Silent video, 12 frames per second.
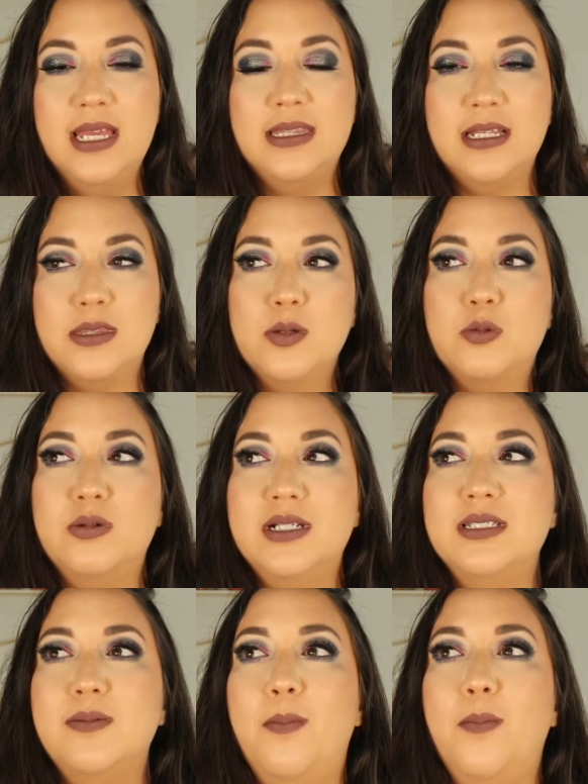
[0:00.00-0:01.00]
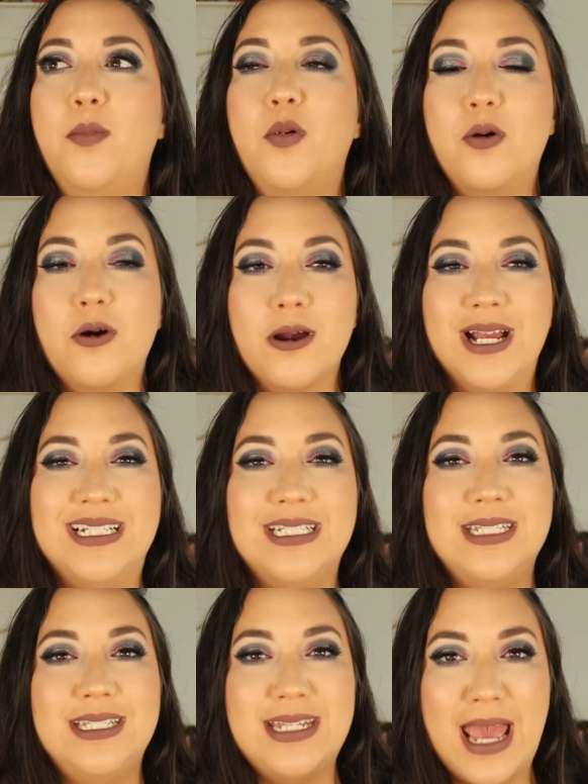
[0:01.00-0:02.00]
that there was more
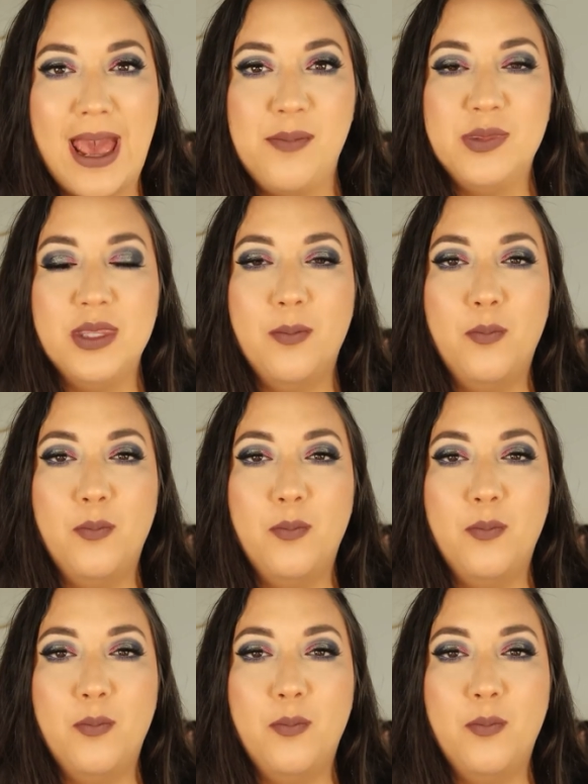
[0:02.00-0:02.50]
depth,